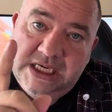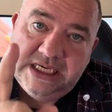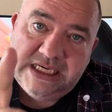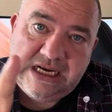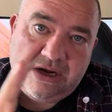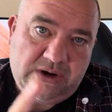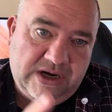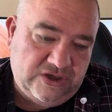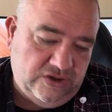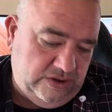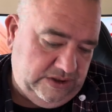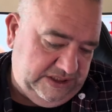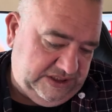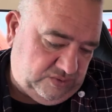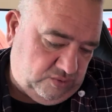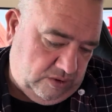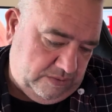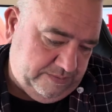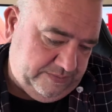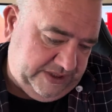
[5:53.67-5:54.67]
Now, I
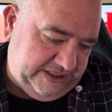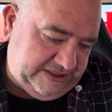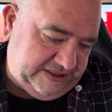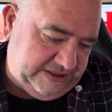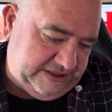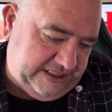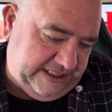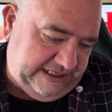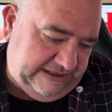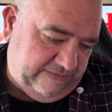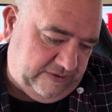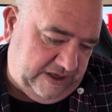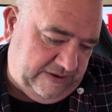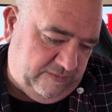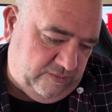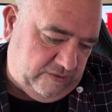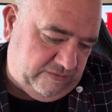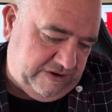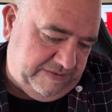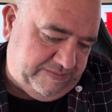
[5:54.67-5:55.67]
noticed one bit today in
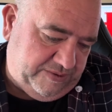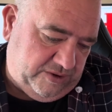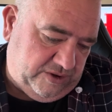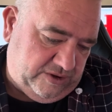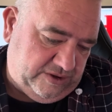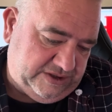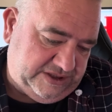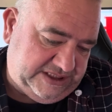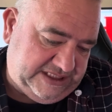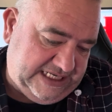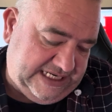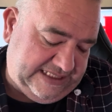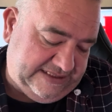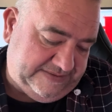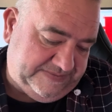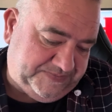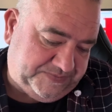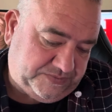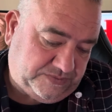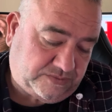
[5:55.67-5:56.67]
one report said,